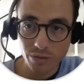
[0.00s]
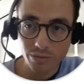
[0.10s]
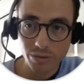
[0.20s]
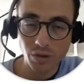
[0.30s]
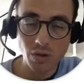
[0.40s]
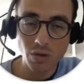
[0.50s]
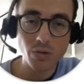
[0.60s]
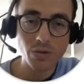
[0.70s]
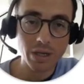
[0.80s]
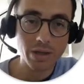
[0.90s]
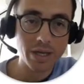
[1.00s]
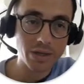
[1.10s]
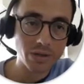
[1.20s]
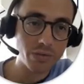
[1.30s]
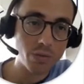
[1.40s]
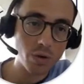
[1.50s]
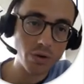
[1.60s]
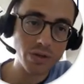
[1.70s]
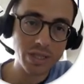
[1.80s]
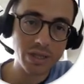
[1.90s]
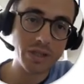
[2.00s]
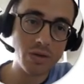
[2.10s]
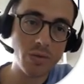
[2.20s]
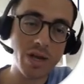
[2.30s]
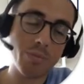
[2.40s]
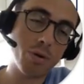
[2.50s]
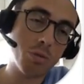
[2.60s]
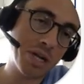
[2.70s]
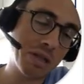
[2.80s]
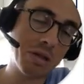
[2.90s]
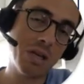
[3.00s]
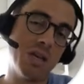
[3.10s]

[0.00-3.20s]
so you're losing 1,470 Rand per month.